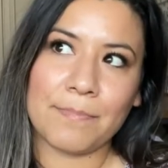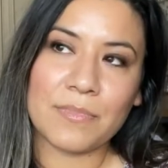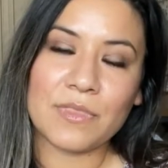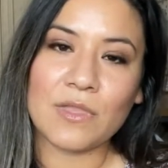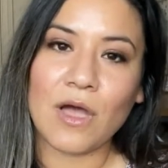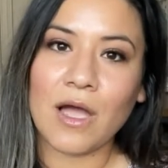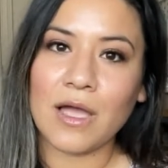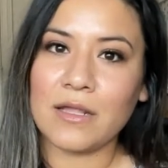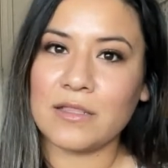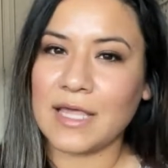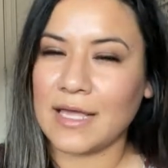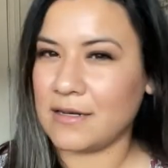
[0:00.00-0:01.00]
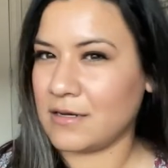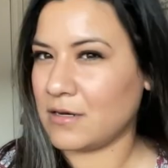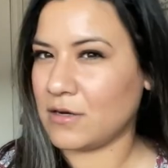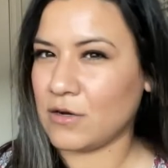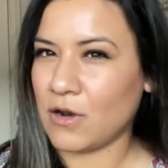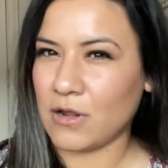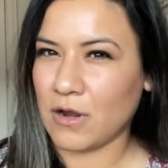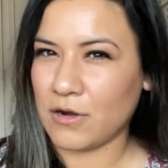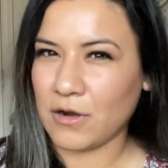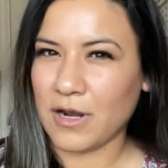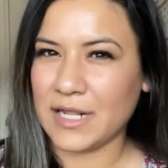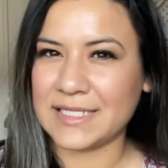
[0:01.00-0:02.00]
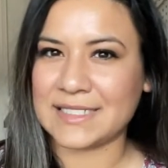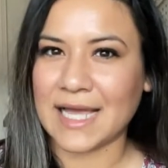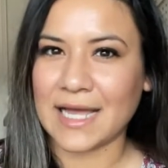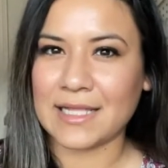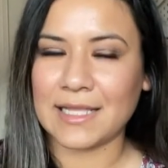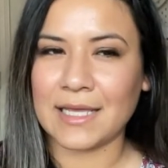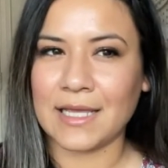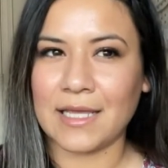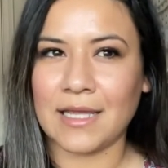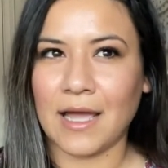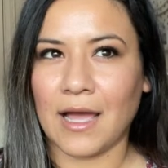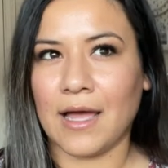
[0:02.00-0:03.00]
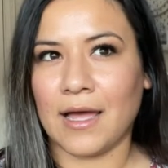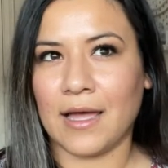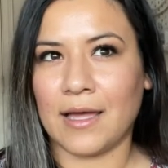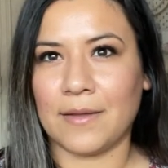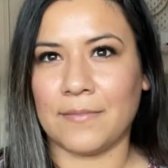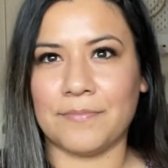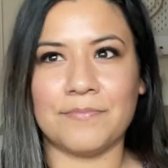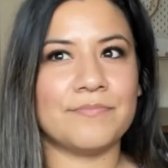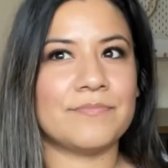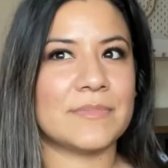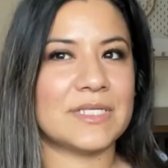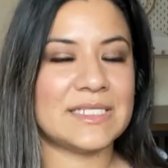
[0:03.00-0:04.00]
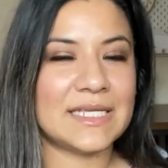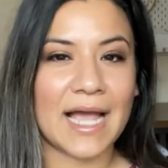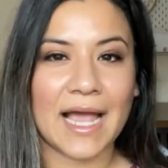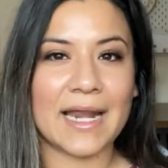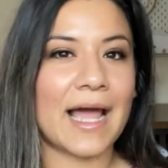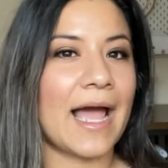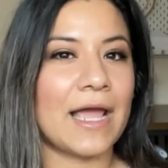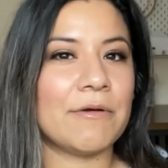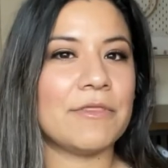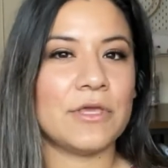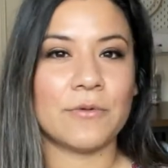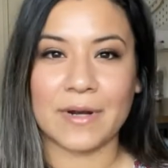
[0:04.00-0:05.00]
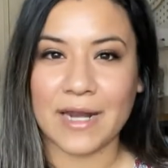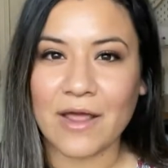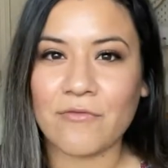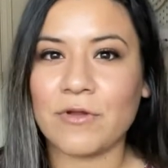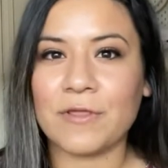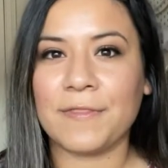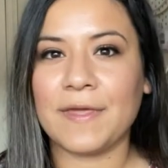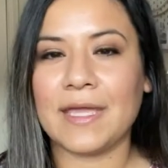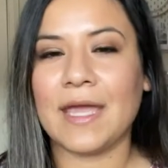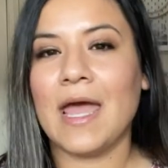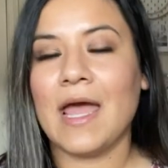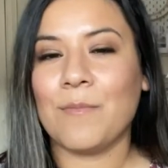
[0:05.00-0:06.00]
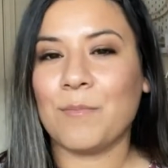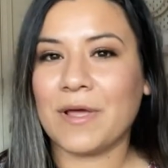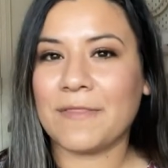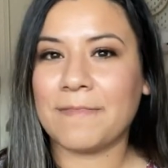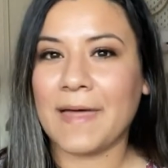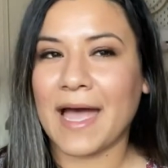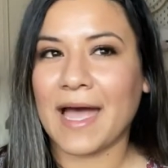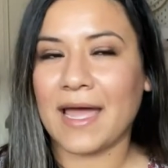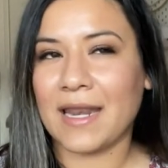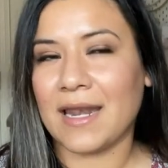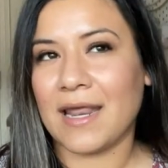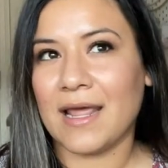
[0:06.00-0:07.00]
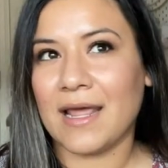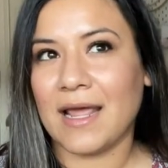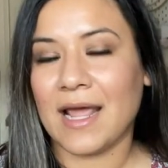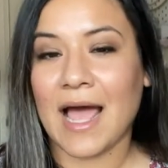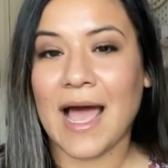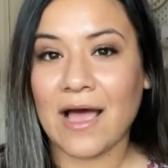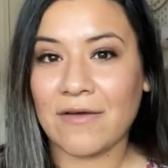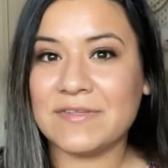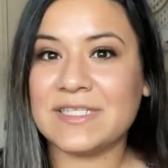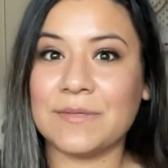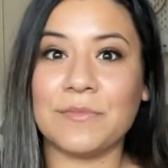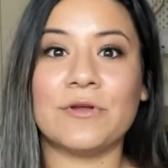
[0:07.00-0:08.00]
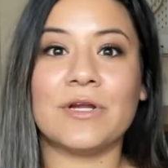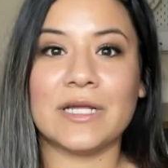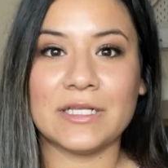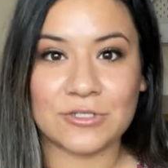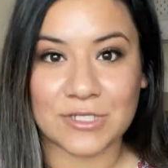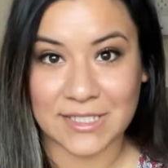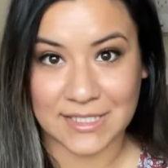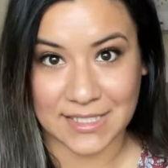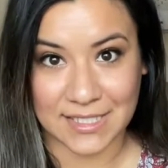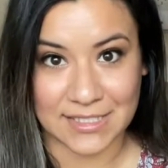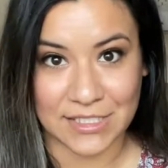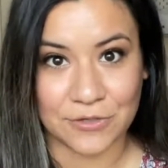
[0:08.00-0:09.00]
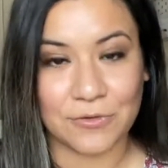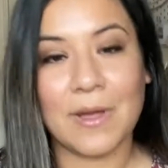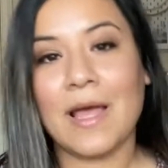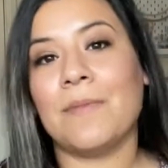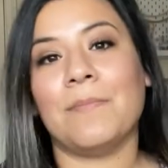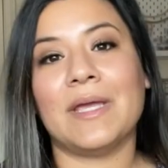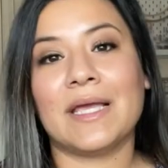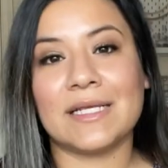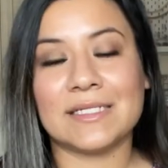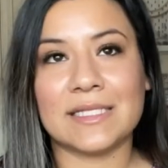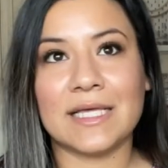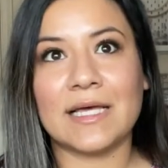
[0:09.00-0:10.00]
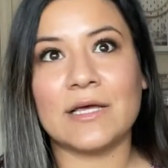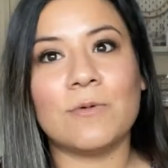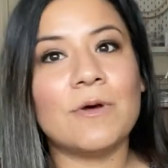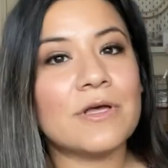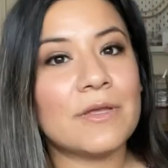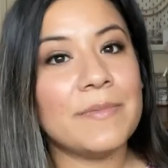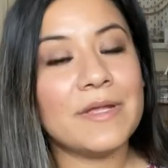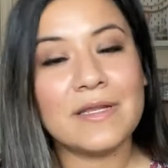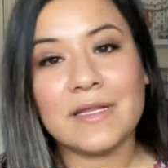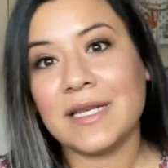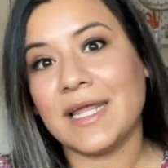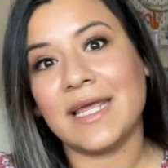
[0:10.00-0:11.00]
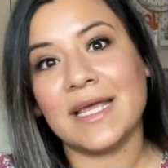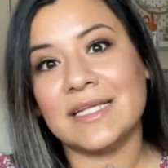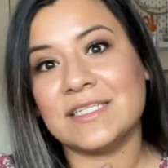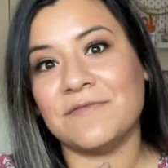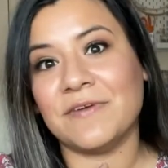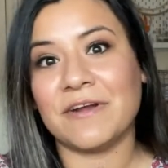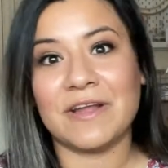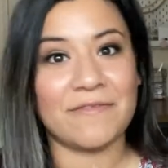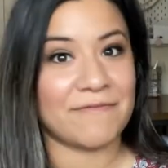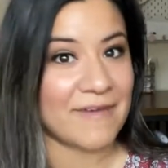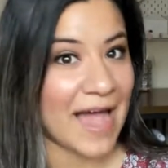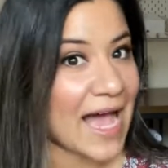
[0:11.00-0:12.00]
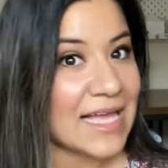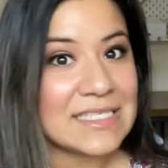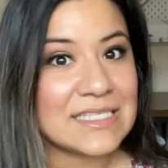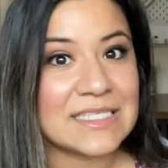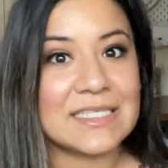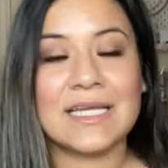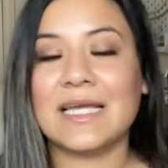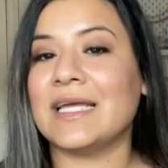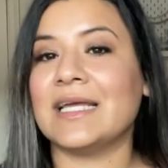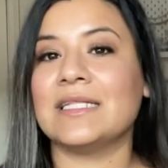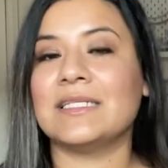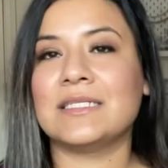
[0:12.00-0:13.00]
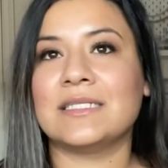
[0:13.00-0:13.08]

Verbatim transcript: not that are not exactly um, see eye to eye with you on everything, but that have similar interests as you because the quilt community is very vast. It